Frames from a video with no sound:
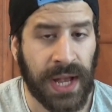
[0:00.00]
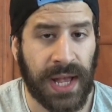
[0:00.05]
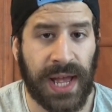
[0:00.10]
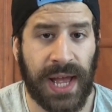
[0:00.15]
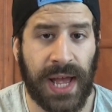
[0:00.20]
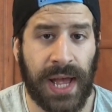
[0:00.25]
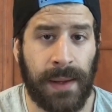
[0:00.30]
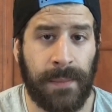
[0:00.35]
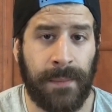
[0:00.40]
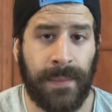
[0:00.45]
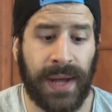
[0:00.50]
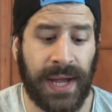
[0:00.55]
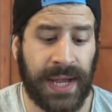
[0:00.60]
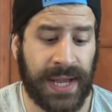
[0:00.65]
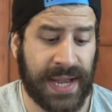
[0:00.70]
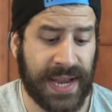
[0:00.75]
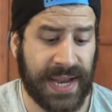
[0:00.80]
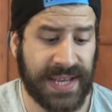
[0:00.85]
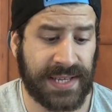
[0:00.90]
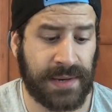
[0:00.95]
Um, uh,
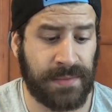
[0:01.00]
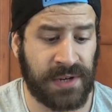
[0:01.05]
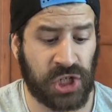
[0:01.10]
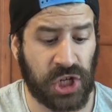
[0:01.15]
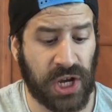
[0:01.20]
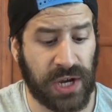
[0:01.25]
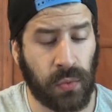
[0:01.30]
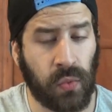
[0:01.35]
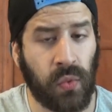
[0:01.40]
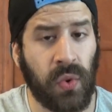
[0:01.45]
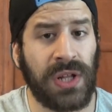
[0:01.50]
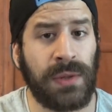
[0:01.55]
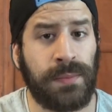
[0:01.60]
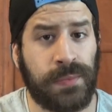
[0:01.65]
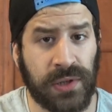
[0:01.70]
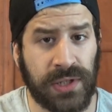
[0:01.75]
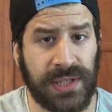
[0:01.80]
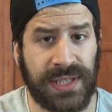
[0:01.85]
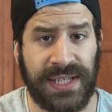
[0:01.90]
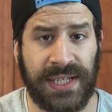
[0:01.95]
as I mentioned, I
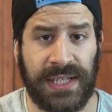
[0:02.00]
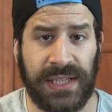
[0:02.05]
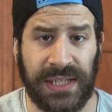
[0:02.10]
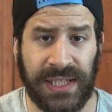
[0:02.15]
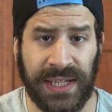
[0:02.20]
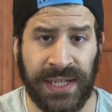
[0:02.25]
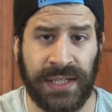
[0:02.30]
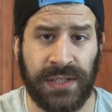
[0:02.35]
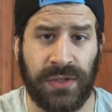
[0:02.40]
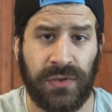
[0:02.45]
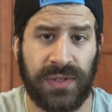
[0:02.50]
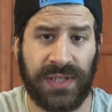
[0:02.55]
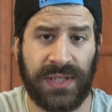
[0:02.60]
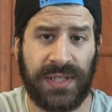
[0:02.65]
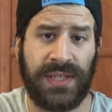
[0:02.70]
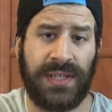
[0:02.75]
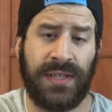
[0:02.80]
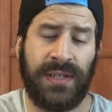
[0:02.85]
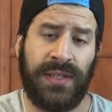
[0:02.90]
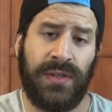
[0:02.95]
will put the link to,
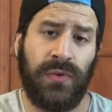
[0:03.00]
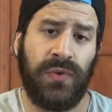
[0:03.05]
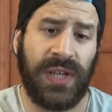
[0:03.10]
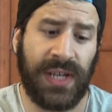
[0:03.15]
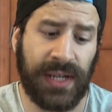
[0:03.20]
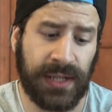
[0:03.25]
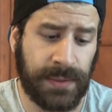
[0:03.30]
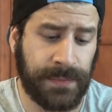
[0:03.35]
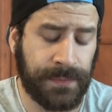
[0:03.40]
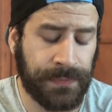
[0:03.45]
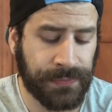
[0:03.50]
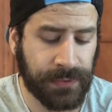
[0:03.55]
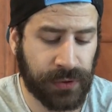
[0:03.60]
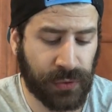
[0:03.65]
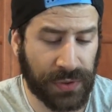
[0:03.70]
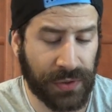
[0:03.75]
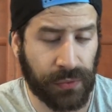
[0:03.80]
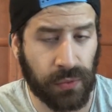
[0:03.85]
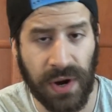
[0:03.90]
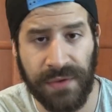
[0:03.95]
this, to, the, um,
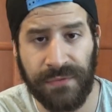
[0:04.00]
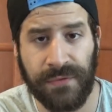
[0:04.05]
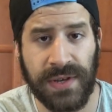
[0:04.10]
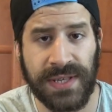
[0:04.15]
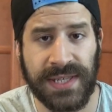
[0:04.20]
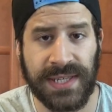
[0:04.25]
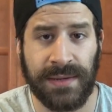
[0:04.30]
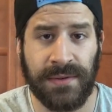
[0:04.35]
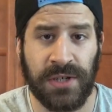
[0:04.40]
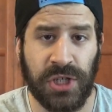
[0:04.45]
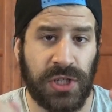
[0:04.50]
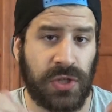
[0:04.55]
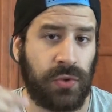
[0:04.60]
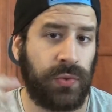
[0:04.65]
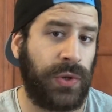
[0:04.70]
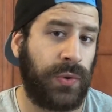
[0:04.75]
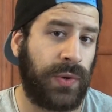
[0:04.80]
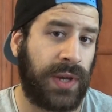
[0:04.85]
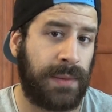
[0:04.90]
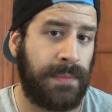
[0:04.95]
to the reference image so
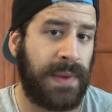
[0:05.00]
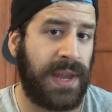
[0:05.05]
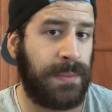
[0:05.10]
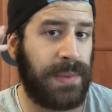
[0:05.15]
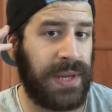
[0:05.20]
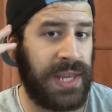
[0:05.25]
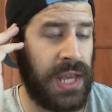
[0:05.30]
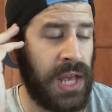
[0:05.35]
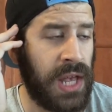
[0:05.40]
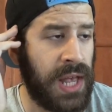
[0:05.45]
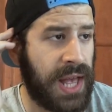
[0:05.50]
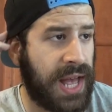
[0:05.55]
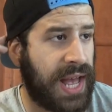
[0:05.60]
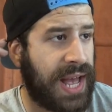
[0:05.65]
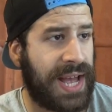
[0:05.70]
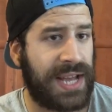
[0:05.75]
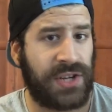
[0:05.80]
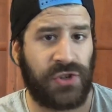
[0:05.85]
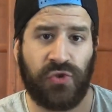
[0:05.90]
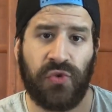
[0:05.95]
you can maybe
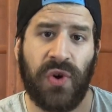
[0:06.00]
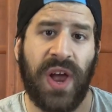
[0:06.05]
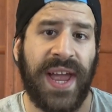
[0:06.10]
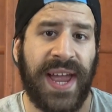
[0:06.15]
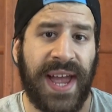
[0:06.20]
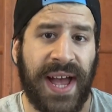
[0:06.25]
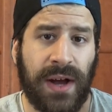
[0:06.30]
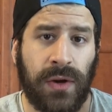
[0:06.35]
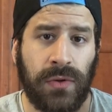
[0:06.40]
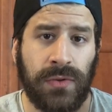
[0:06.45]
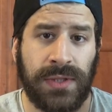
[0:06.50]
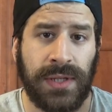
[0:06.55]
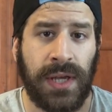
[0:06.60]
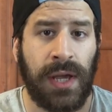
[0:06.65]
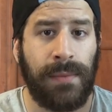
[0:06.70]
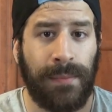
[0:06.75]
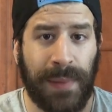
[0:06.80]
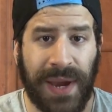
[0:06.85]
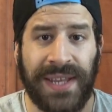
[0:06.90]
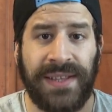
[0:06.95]
uh, try out
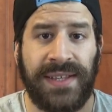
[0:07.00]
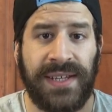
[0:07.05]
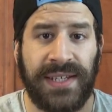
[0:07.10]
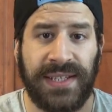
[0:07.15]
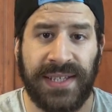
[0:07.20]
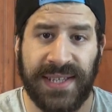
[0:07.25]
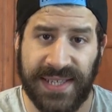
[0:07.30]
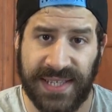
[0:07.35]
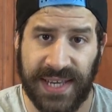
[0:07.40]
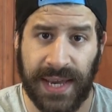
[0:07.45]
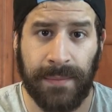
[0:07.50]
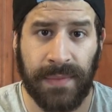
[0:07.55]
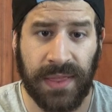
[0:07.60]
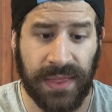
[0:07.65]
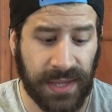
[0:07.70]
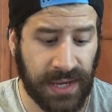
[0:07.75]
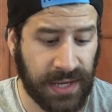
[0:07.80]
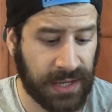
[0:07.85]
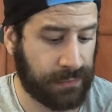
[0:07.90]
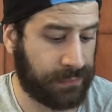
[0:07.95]
painting the same
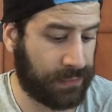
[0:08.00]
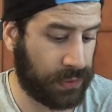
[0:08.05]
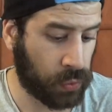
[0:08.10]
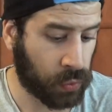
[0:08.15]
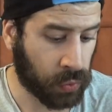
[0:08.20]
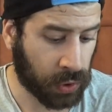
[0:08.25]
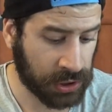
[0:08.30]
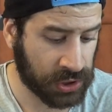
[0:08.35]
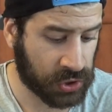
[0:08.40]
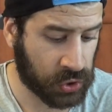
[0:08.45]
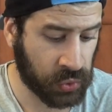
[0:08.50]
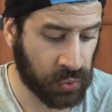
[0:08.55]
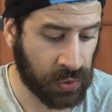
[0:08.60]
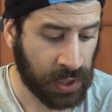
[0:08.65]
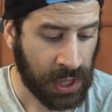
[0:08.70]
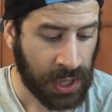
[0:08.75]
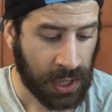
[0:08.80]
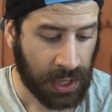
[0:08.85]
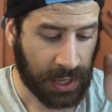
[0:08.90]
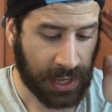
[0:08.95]
thing if you want
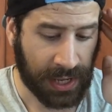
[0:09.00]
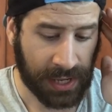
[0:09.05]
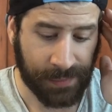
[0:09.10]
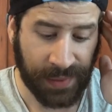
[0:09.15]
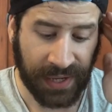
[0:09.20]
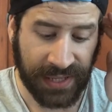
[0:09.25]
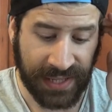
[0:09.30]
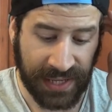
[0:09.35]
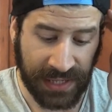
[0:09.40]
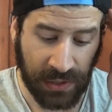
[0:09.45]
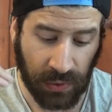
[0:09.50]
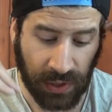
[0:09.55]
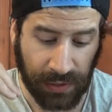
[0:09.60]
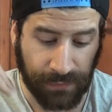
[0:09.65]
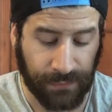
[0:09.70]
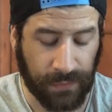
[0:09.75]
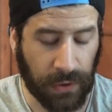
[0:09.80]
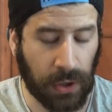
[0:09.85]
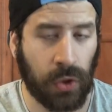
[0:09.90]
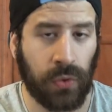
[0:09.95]
to um, and then you
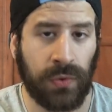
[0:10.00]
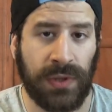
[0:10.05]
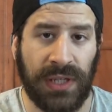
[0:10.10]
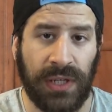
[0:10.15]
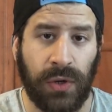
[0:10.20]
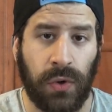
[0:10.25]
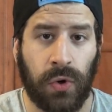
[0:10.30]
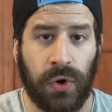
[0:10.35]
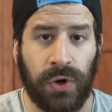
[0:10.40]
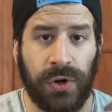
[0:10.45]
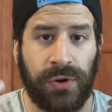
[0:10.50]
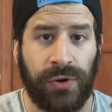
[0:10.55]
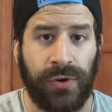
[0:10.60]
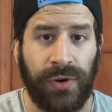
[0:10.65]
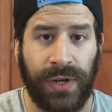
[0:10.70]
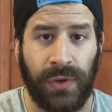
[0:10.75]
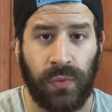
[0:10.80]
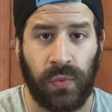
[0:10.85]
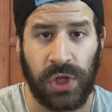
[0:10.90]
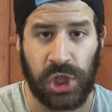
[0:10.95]
can follow the
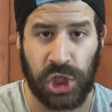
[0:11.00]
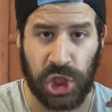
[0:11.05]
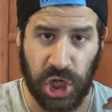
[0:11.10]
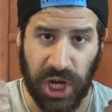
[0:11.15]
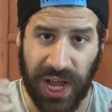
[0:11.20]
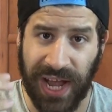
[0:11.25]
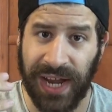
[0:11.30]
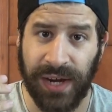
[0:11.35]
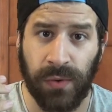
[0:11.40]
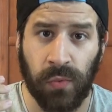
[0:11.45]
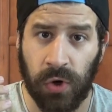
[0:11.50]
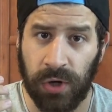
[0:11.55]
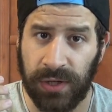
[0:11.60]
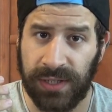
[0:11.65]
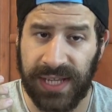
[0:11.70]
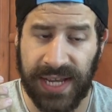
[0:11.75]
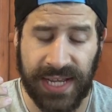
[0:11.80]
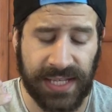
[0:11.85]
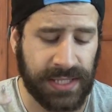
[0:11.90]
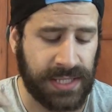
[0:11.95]
order in which I
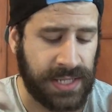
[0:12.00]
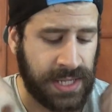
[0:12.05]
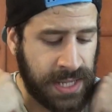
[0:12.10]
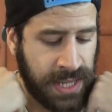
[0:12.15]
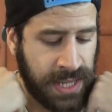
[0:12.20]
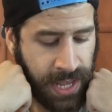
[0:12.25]
worked at.